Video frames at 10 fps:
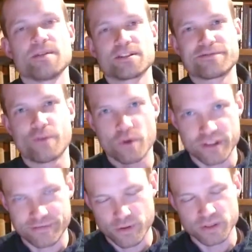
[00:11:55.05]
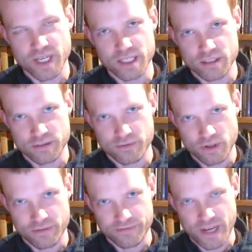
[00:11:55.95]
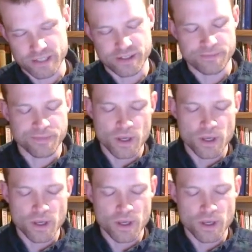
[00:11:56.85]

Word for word: That's 40 full days of, of fasting.